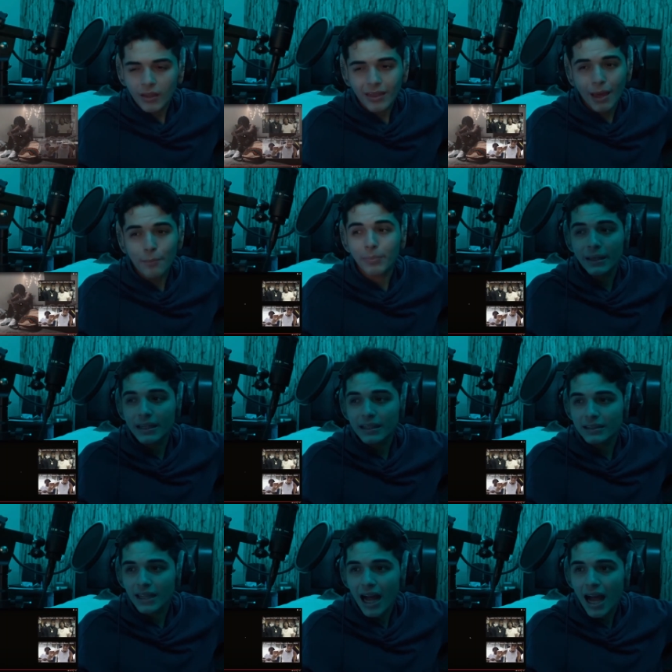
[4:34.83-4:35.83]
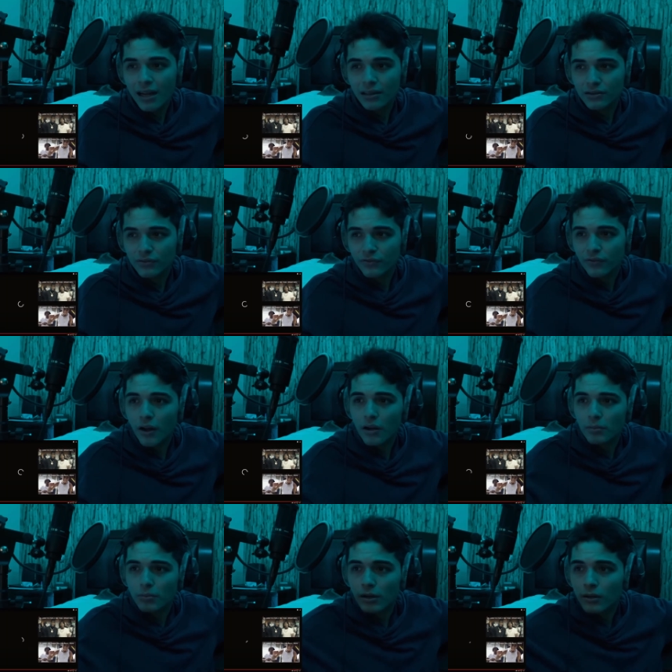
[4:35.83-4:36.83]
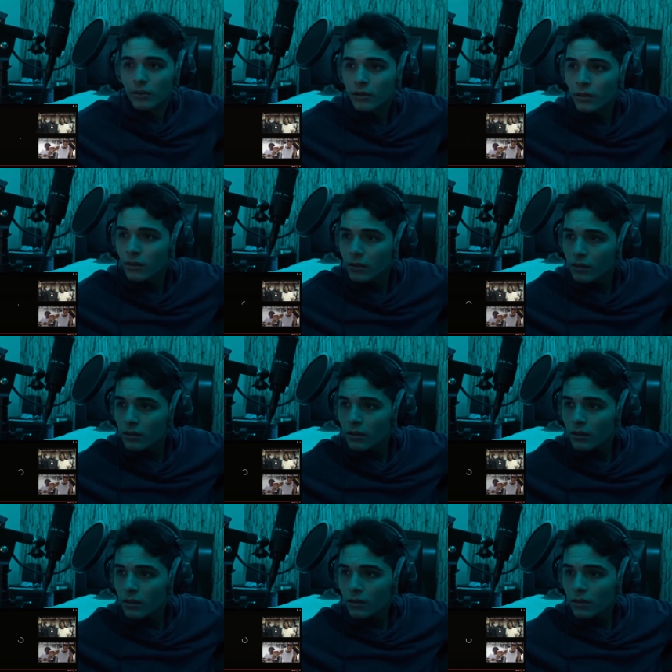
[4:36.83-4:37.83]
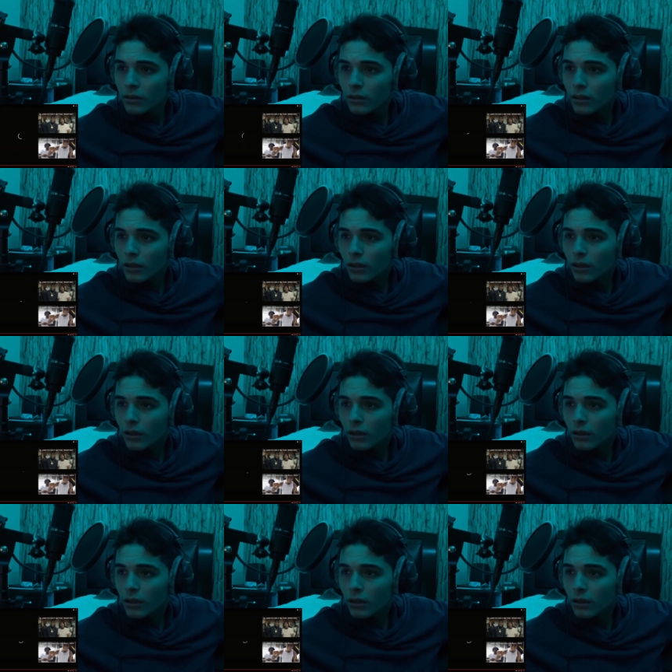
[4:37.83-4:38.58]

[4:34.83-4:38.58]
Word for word: that beat is hot as fuck, bro. Um,